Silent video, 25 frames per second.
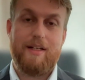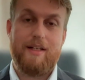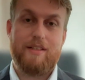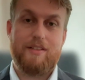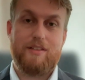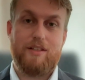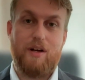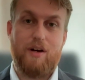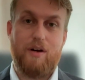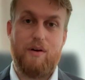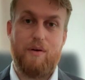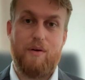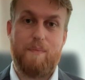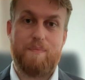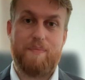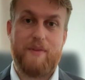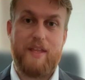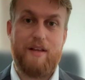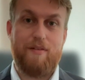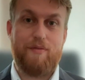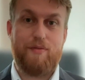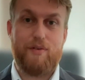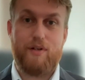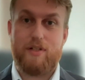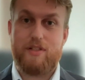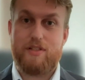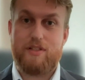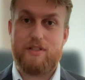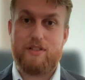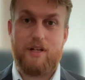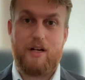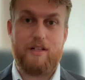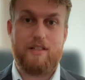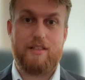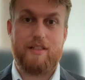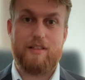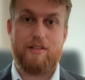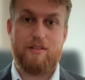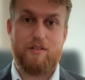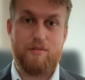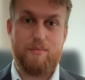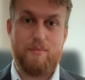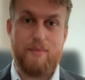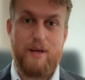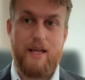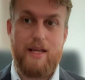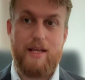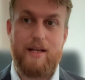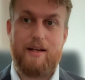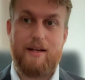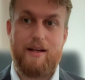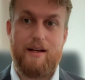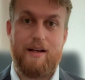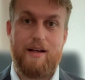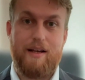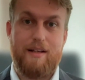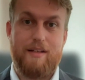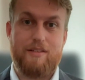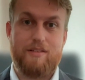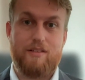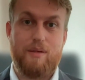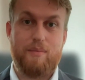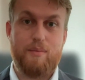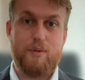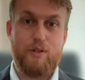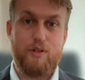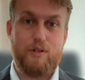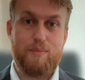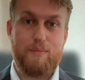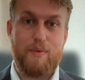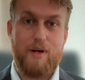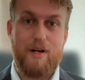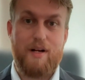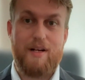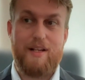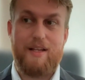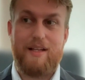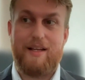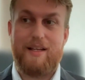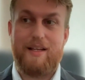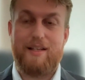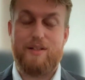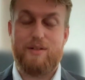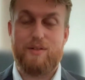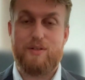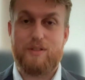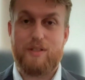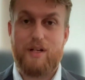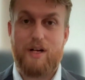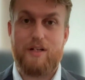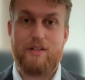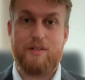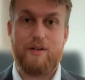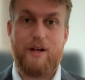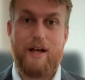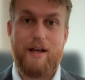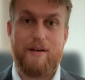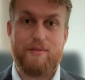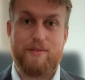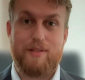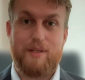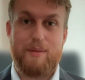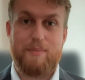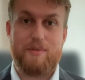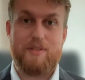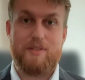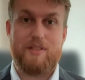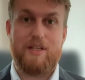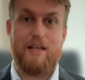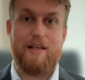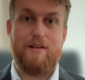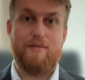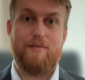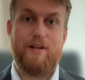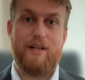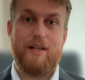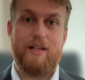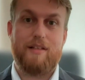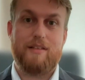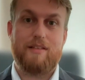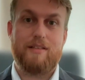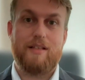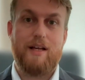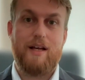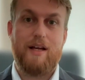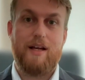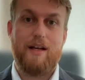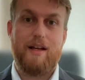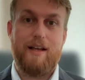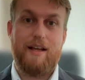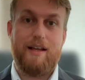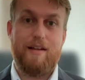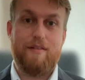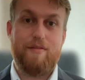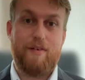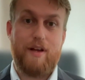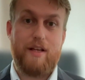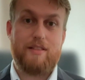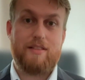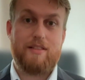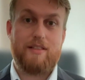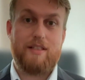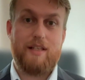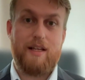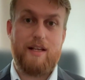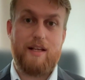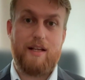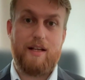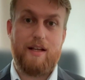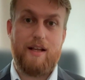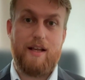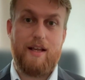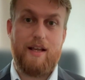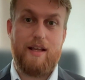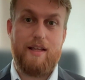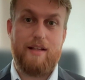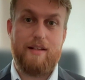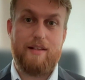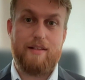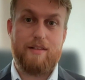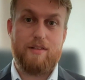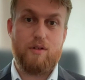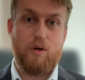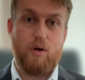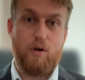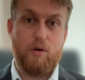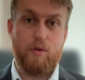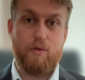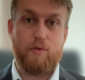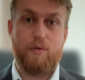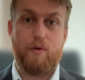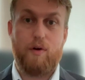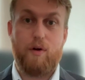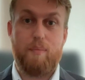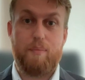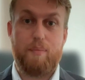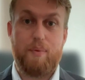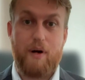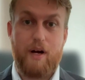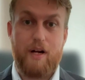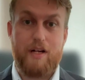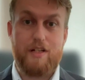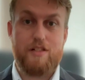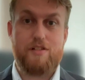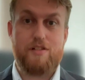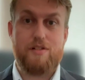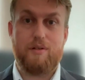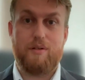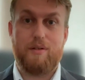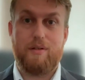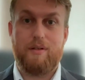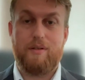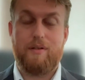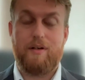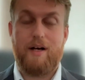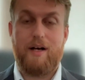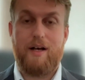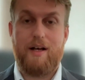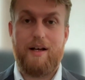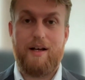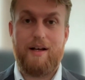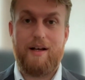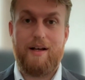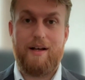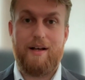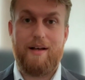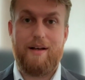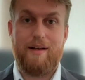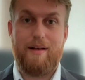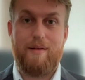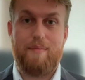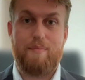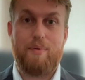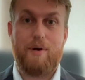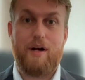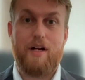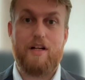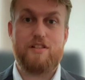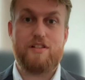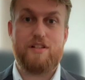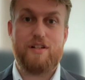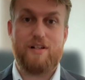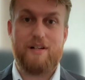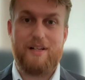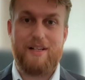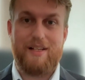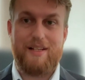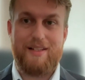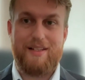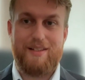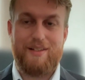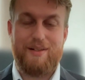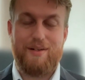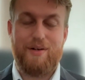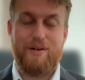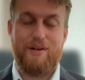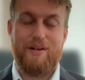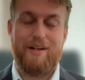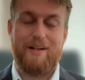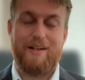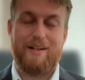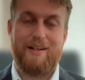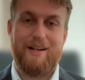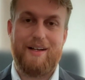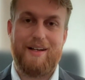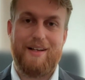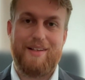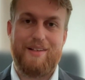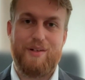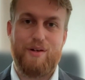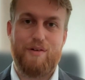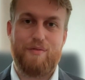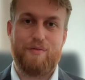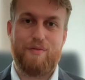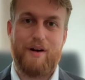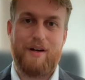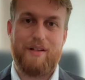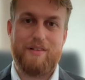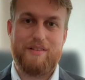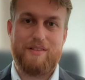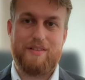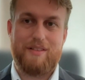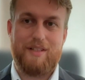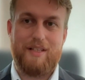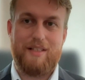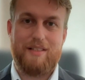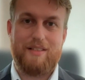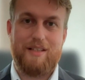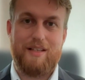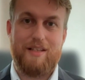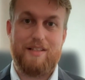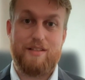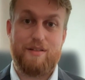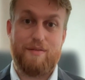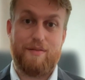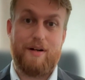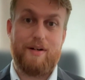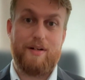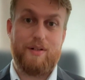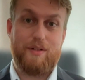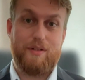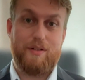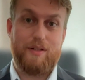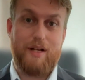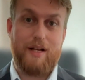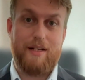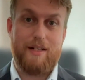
So if you're starting to make some good money and you start to have some savings, investing in gold for partially your funds is a very good